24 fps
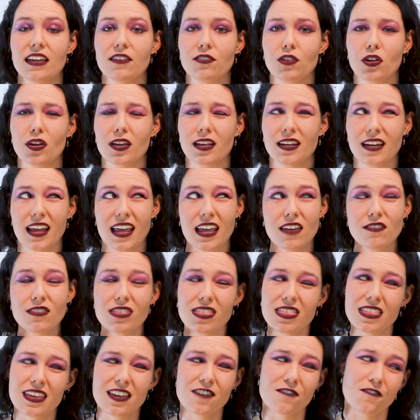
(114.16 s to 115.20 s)
if you can
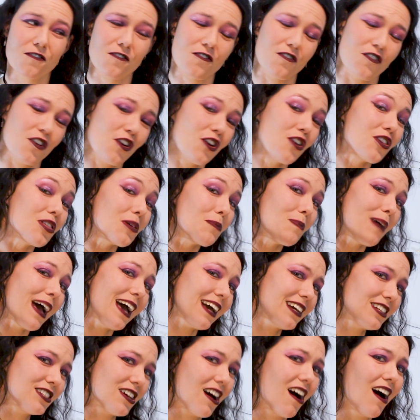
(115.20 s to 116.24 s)
even think further
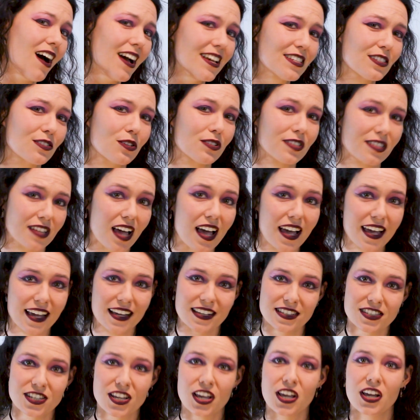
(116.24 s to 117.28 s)
back to high school
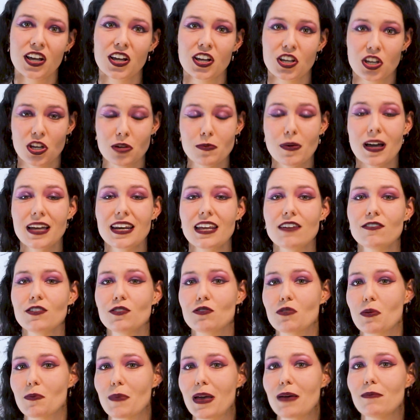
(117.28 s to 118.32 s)
science, you might
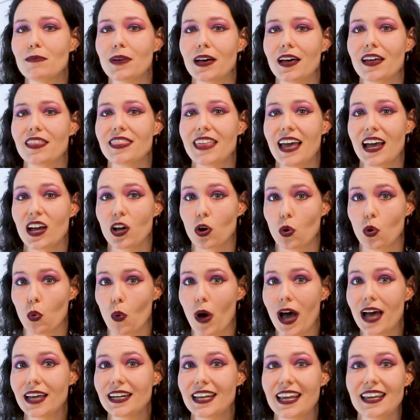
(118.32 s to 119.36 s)
even remember that
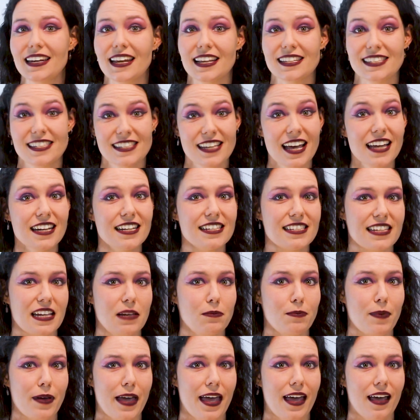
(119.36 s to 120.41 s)
guanine and
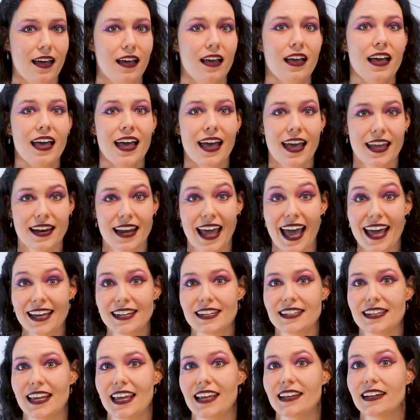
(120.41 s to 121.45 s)
cytosine pair, and
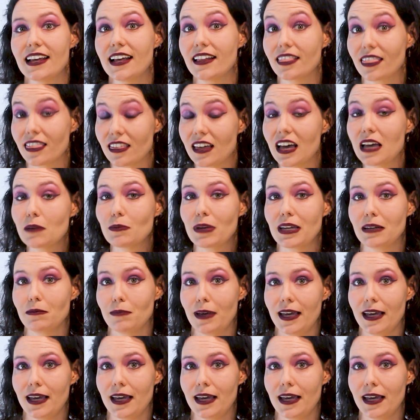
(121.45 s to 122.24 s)
adenine and thymine